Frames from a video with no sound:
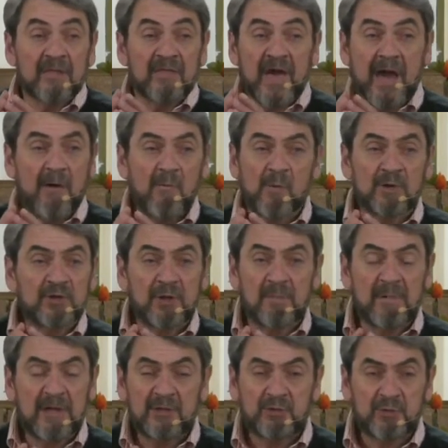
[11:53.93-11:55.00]
That was the
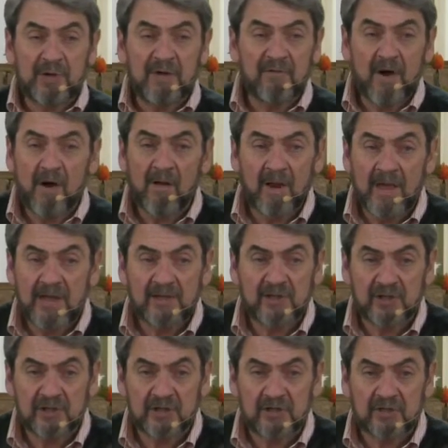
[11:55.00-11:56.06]
mystery of all
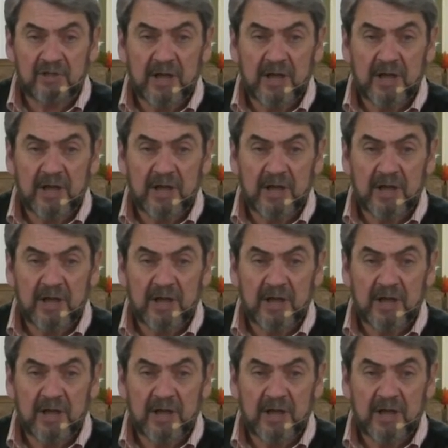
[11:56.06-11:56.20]
ages in